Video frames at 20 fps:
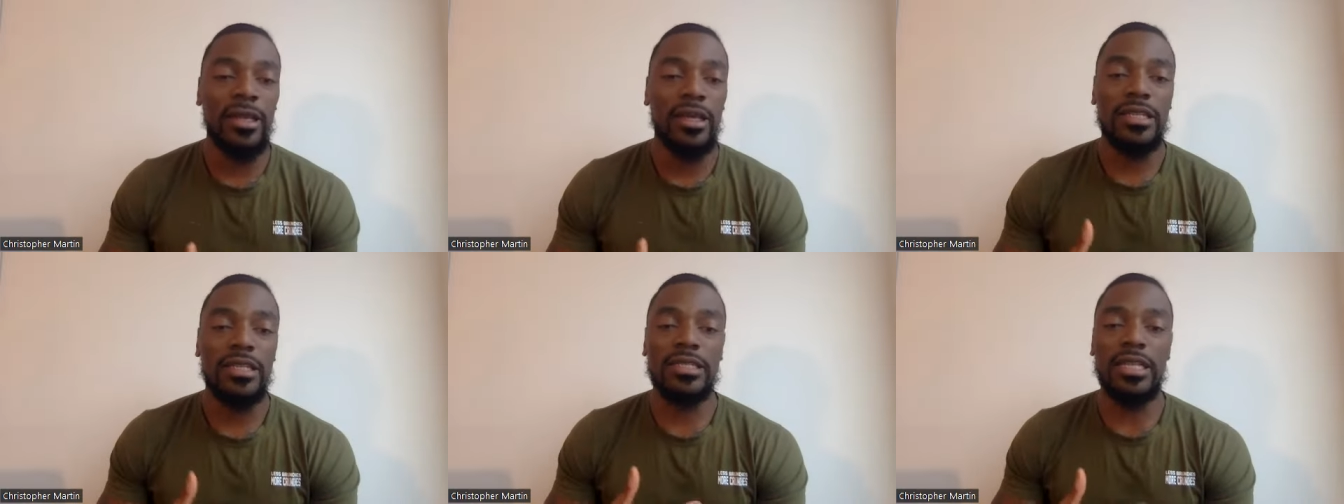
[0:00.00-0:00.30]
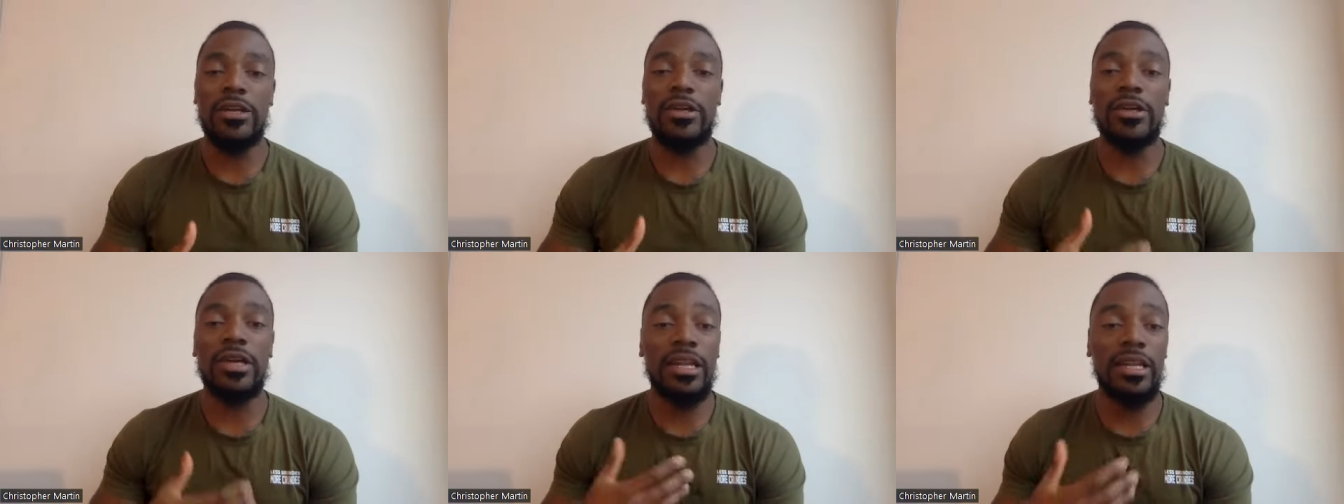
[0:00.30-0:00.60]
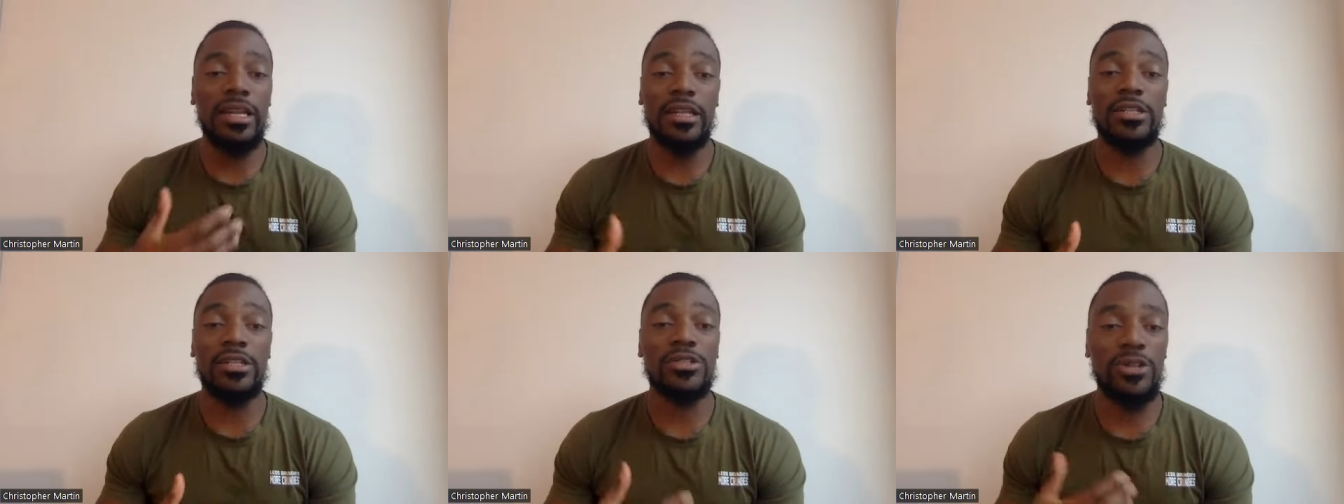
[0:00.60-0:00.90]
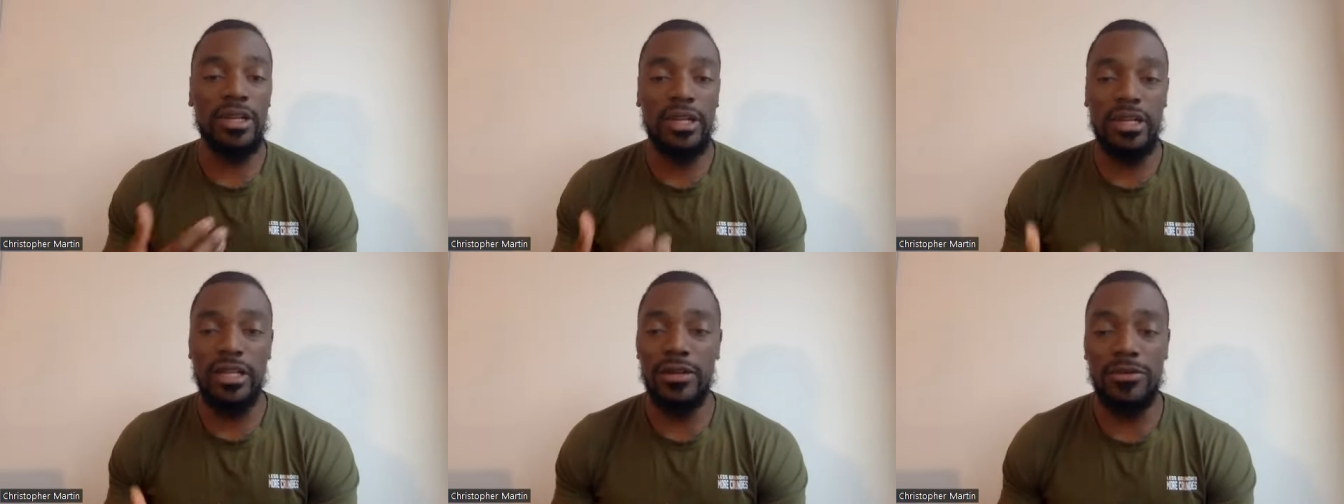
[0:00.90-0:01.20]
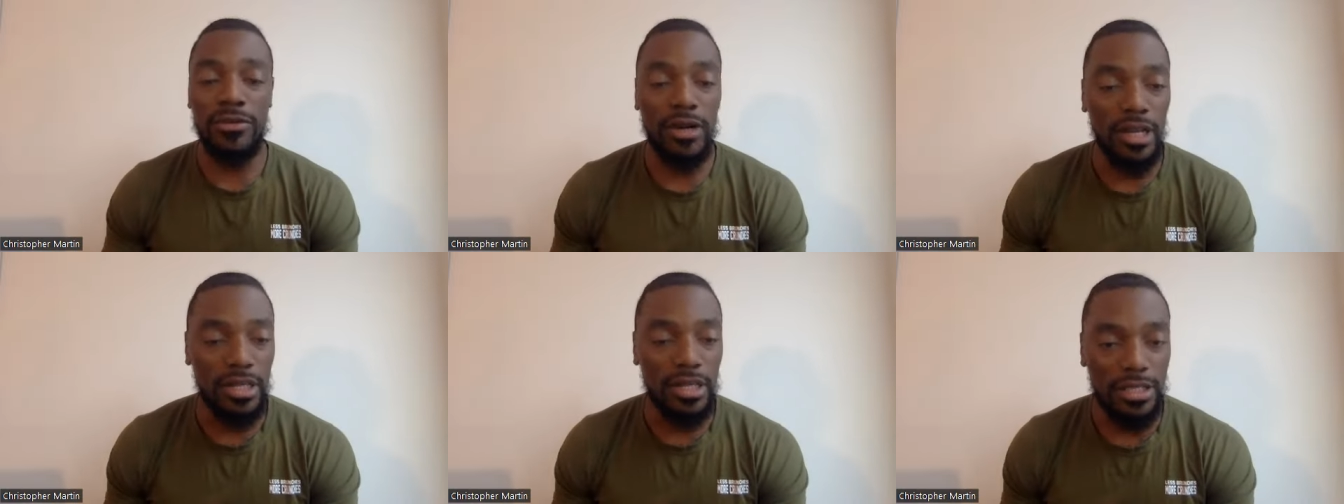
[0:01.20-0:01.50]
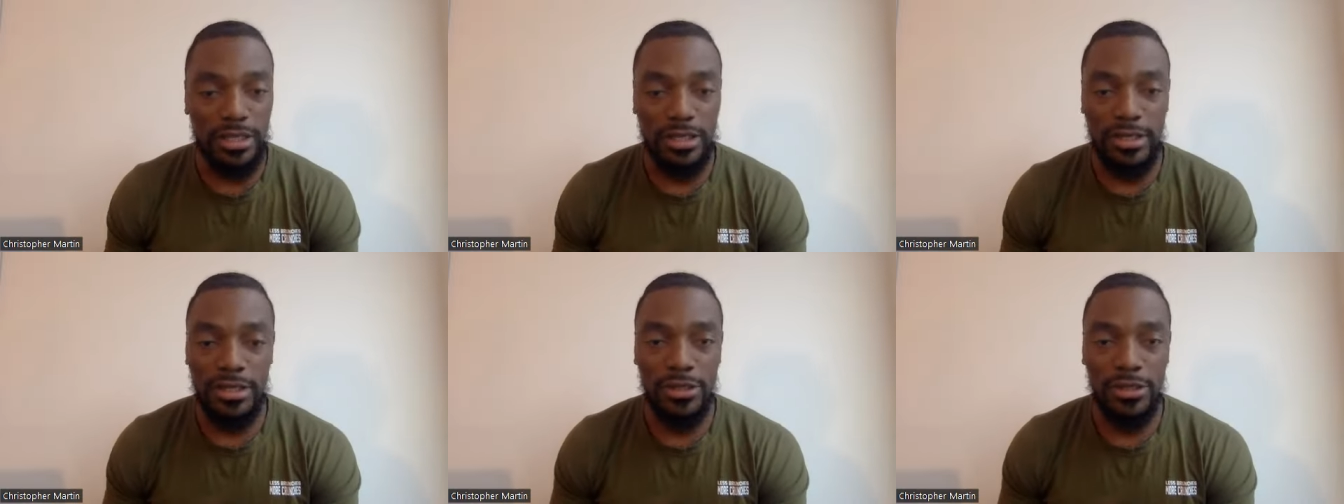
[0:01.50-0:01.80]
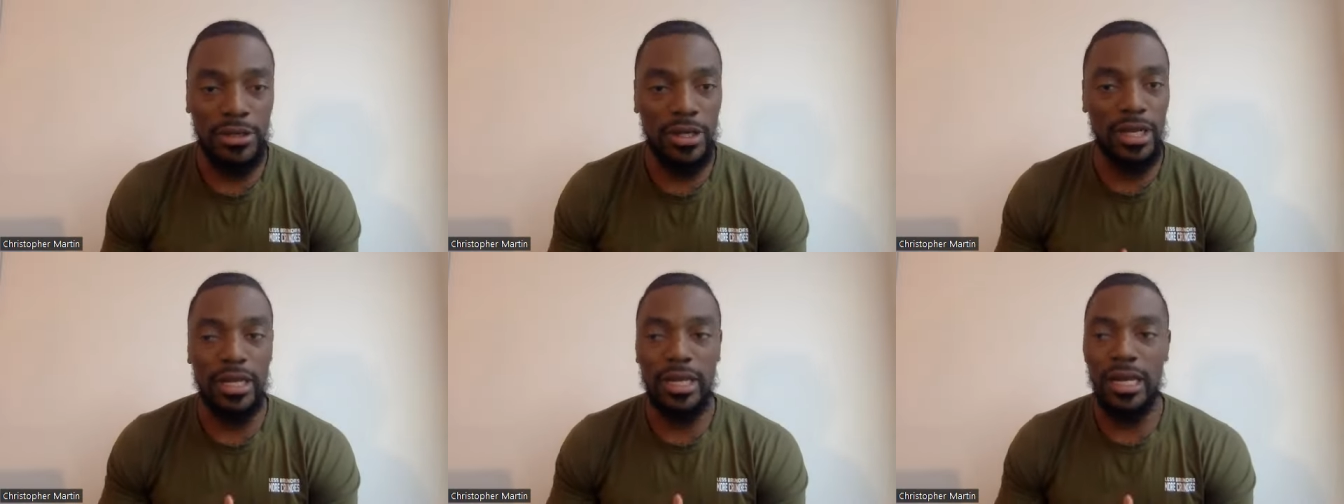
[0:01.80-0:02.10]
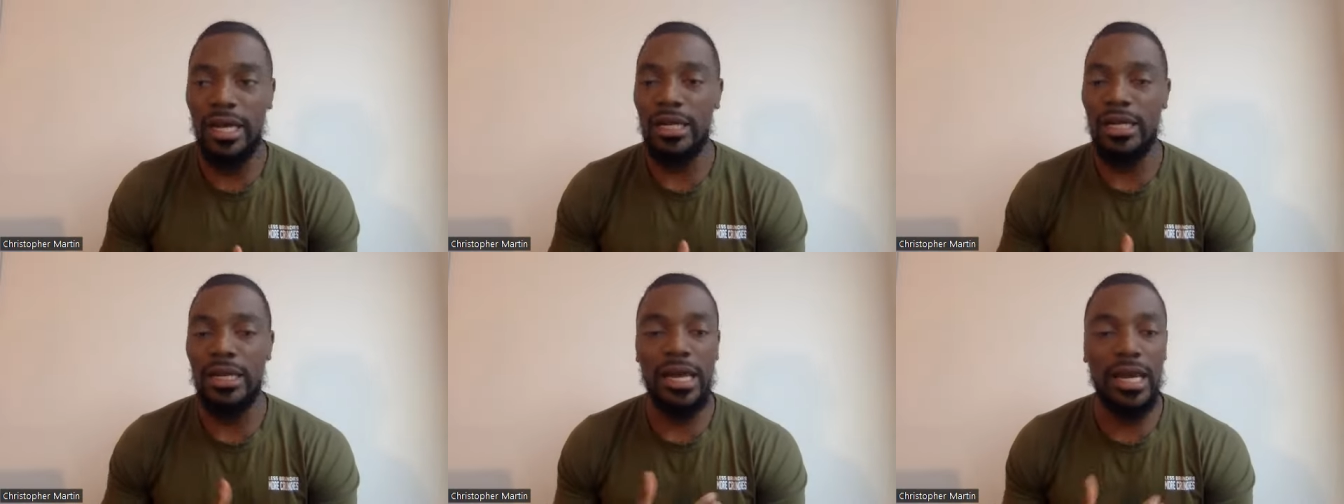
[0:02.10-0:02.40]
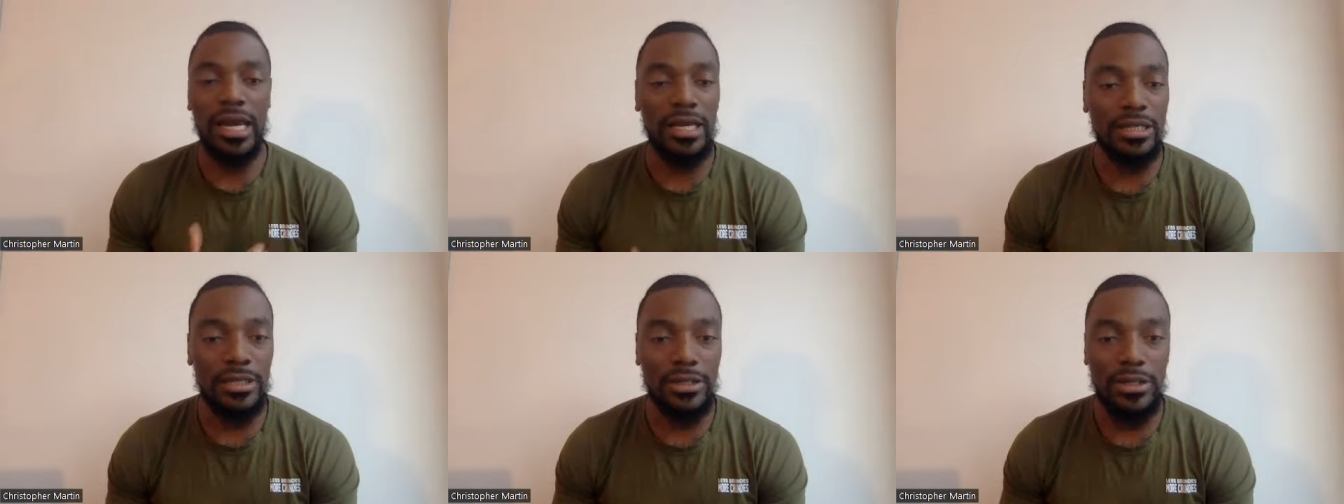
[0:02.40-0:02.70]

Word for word: It's like you get an adrenaline rush. You get a lot of likes.